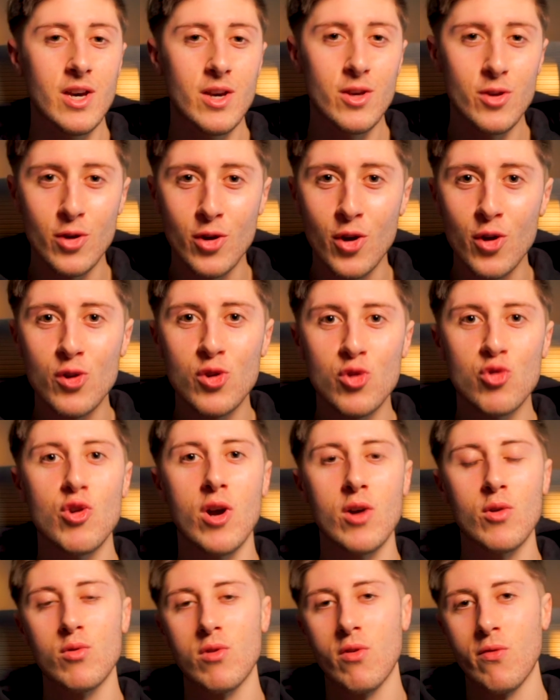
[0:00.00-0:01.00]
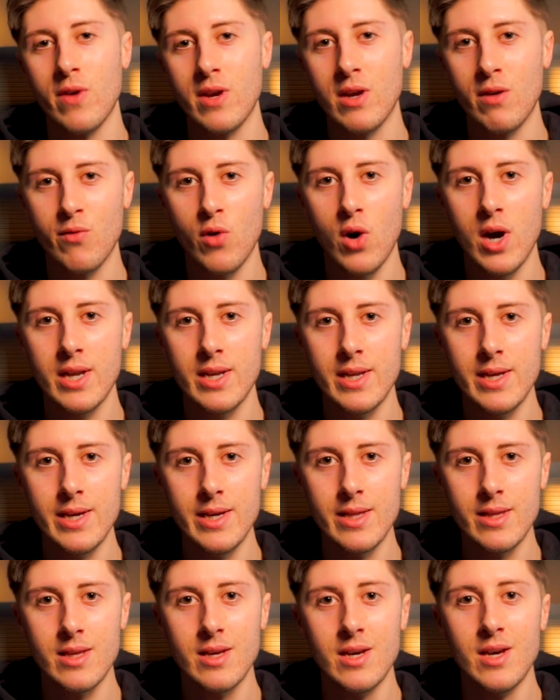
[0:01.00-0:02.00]
You're going to struggle to think of
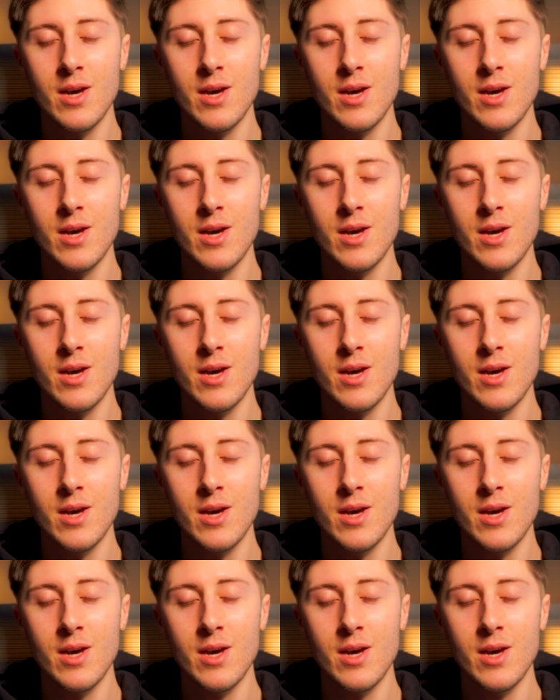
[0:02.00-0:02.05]
ideas,